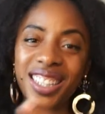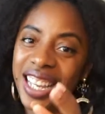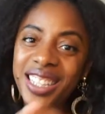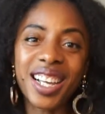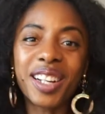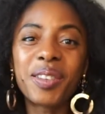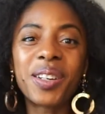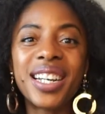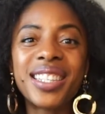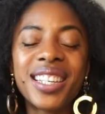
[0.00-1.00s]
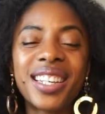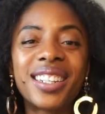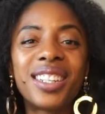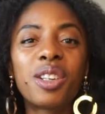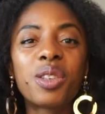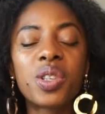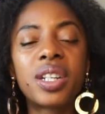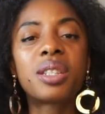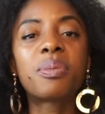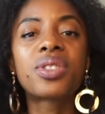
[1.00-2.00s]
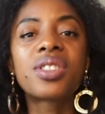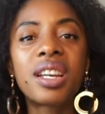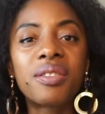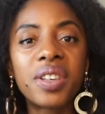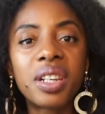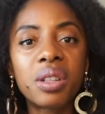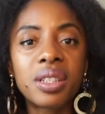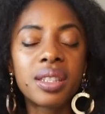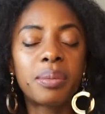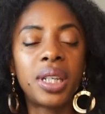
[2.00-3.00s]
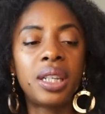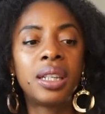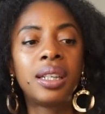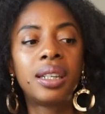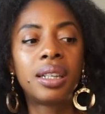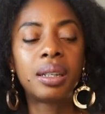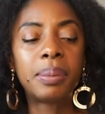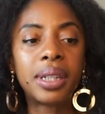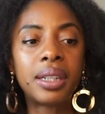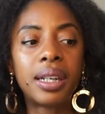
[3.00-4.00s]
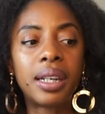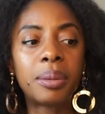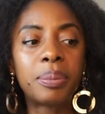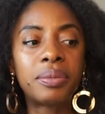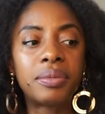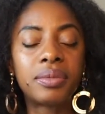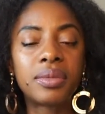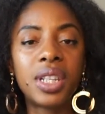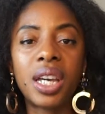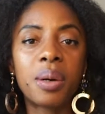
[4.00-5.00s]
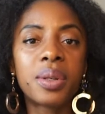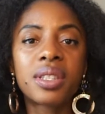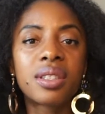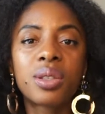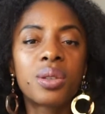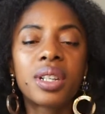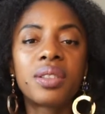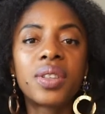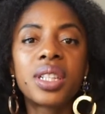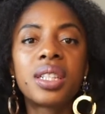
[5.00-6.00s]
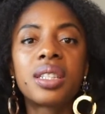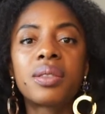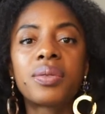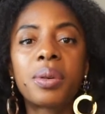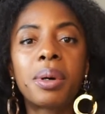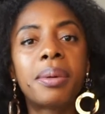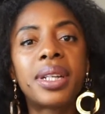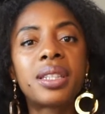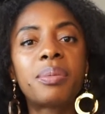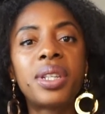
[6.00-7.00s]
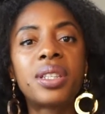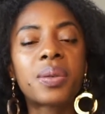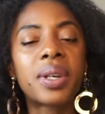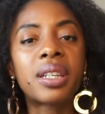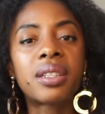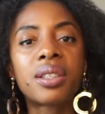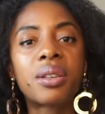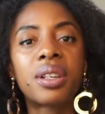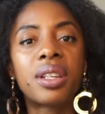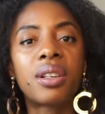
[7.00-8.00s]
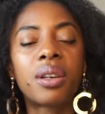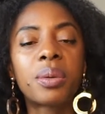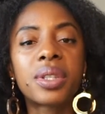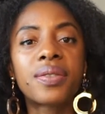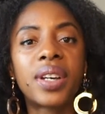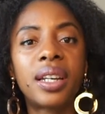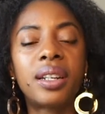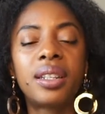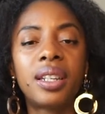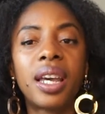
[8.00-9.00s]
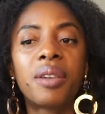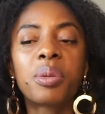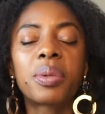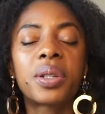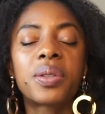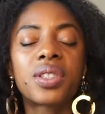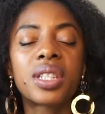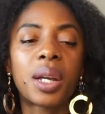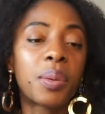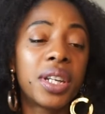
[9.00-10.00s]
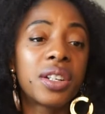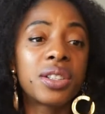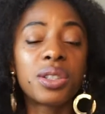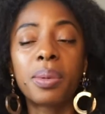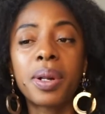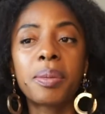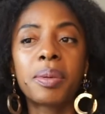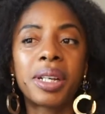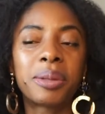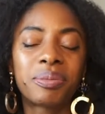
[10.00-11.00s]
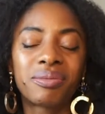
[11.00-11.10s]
Exactly what I said, trying to push that fear onto me. But I was too convicted for my mind to be swayed. So, it was fine. And everybody was just like, what are you going to do? Blah, blah, blah.